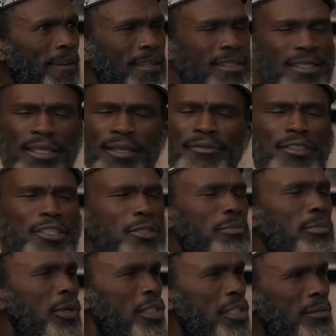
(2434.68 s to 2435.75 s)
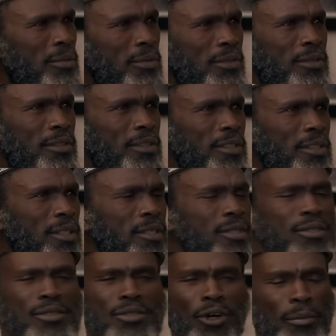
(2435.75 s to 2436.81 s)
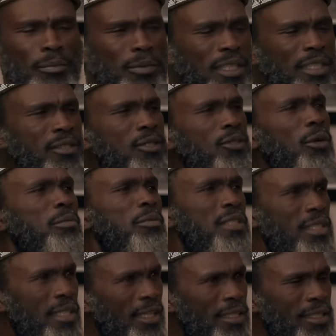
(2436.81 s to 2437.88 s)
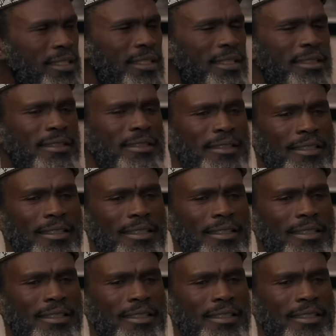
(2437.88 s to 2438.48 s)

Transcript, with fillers: is if it is possible, stop. Let's stop discussing